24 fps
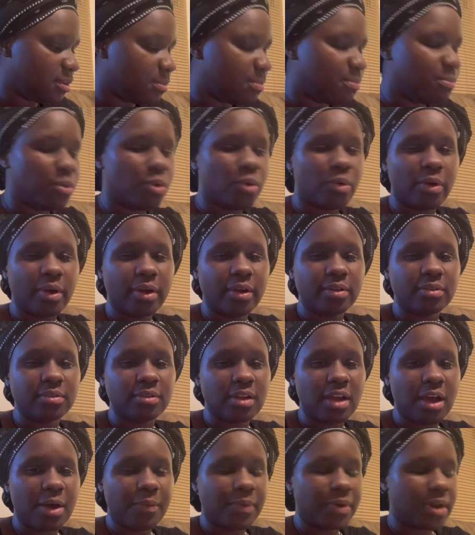more.
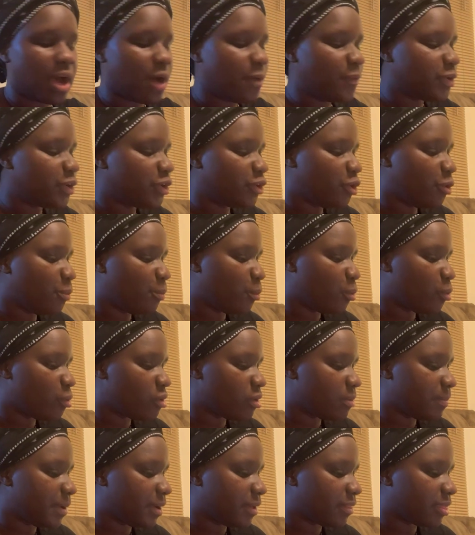I want to know more
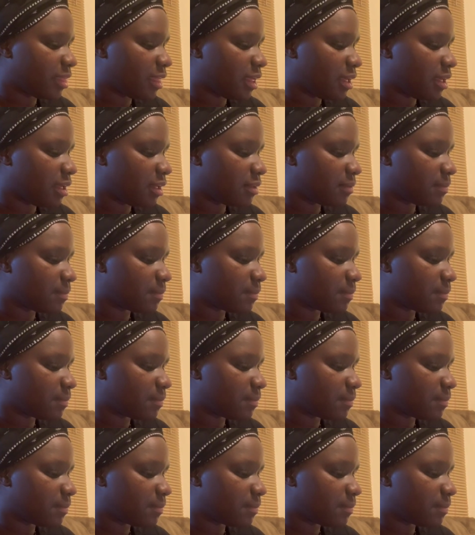about that.